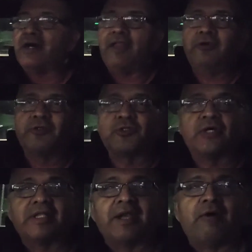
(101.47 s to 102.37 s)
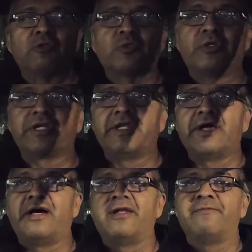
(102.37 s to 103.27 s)
other truck that I was working
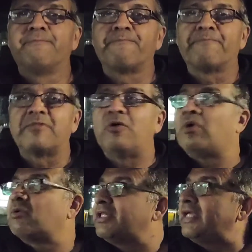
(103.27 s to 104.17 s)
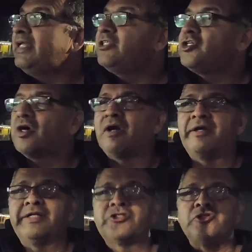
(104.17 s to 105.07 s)
on, the one with the
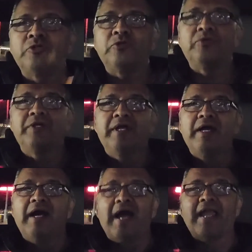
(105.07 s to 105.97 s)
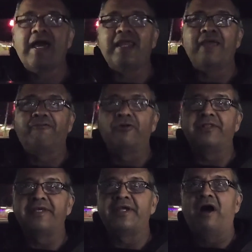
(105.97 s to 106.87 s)
EGR issue, I got
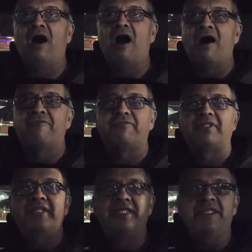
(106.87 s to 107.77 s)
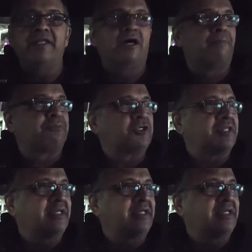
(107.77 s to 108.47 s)
everything off leading up to the